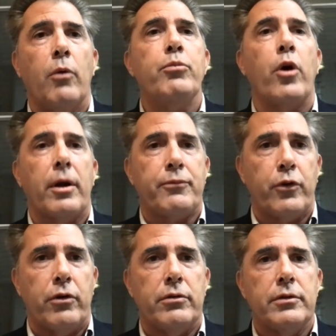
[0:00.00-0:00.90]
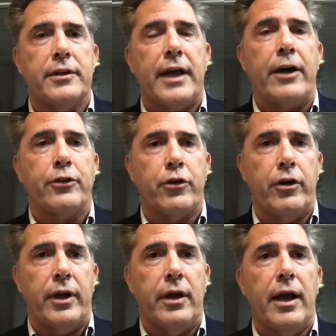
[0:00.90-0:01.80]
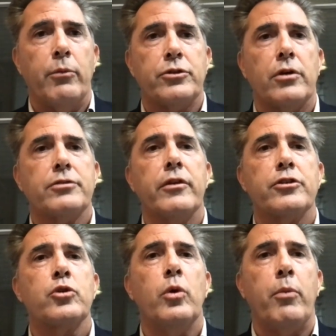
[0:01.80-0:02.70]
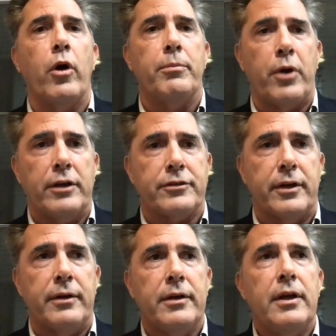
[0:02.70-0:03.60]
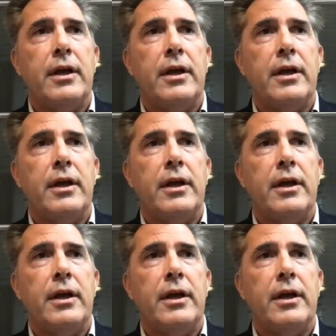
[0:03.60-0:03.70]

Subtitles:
brought up for a town attorney and was also the school board president,